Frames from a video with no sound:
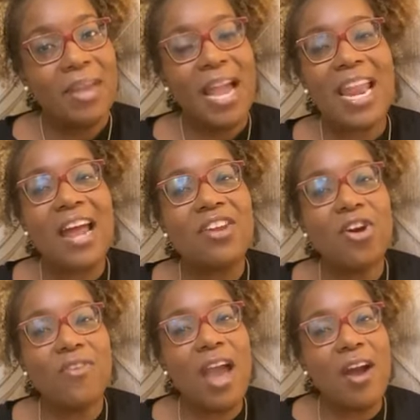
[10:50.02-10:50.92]
And I
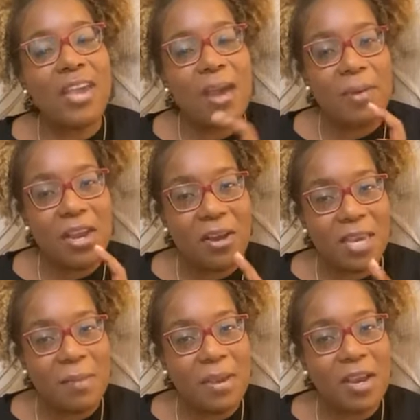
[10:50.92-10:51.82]
know y'all
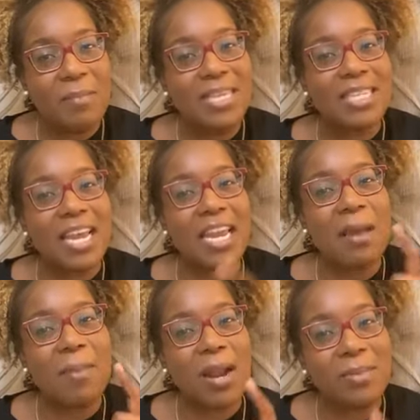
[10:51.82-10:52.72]
keep hearing me saying
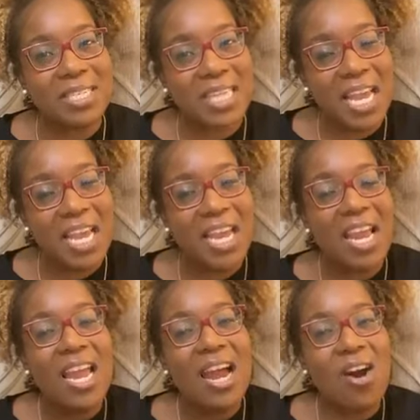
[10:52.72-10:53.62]
it, but I'm going to say it
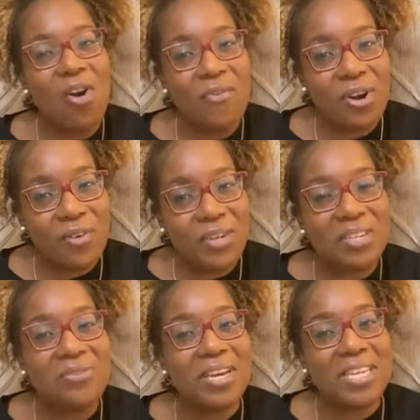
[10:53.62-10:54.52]
over and over
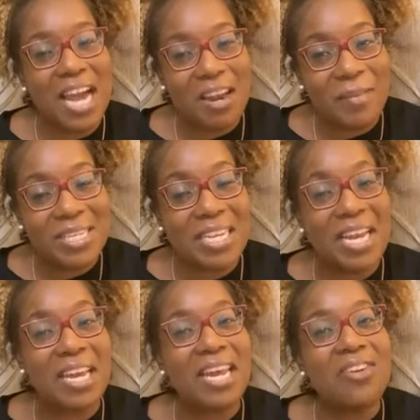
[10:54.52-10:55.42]
till you get tired of me saying it.